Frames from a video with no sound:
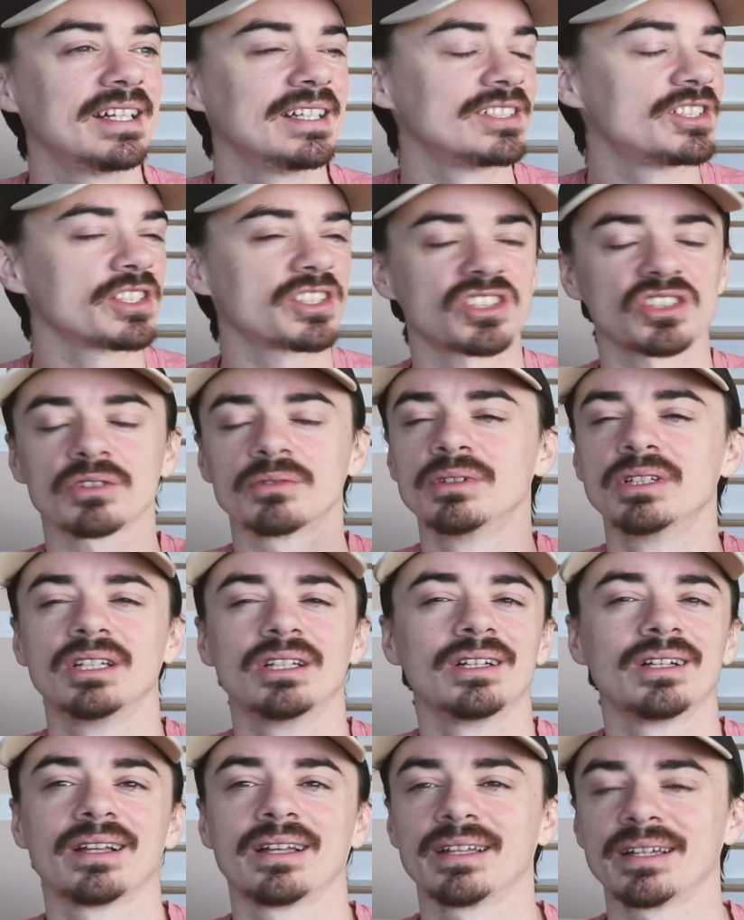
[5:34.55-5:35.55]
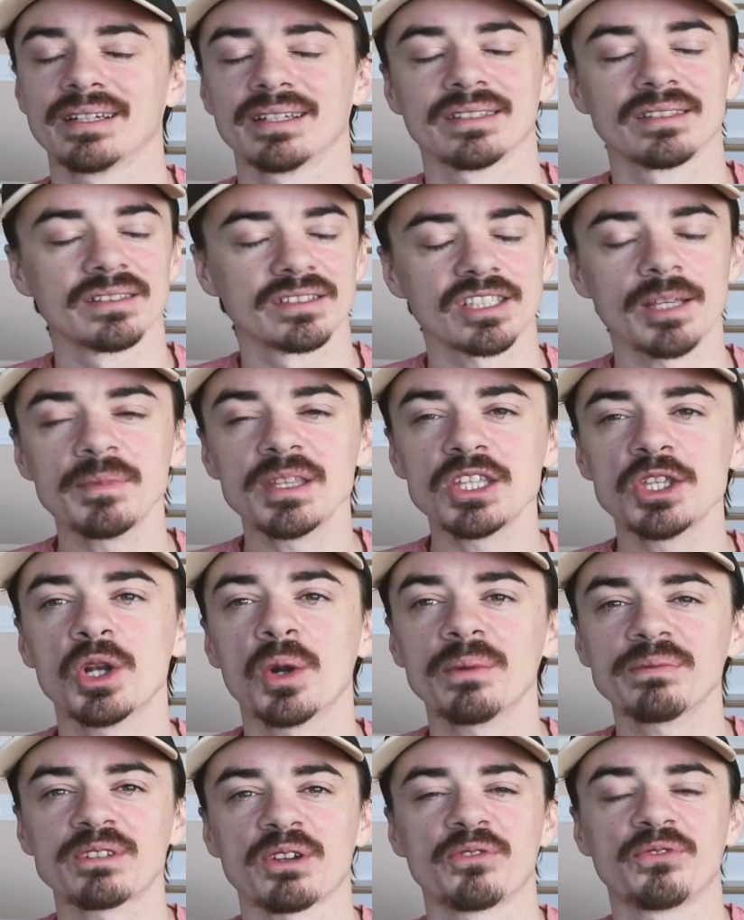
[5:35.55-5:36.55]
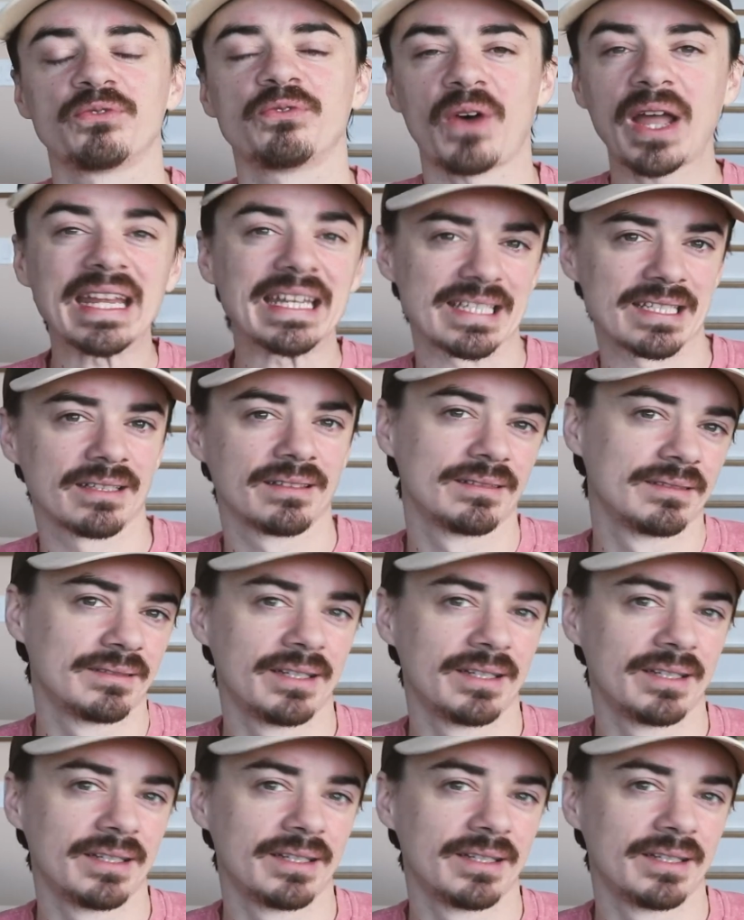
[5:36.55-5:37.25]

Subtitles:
just something you don't have to fight.